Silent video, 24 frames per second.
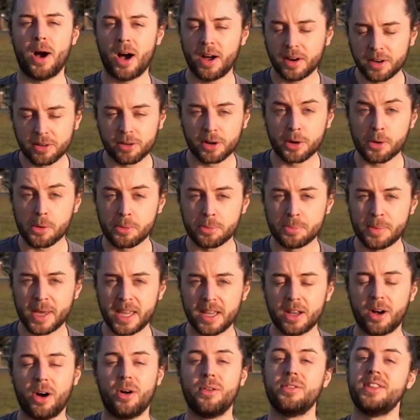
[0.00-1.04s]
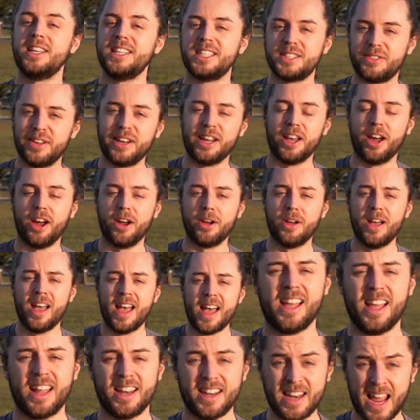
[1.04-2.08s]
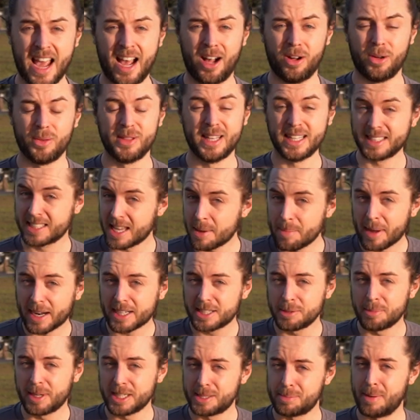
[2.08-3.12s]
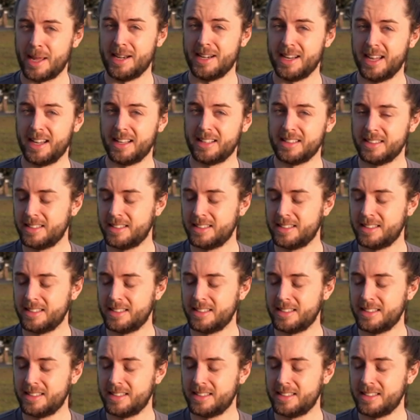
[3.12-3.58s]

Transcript: partnering with me on this video. Now, let's get back to my spending.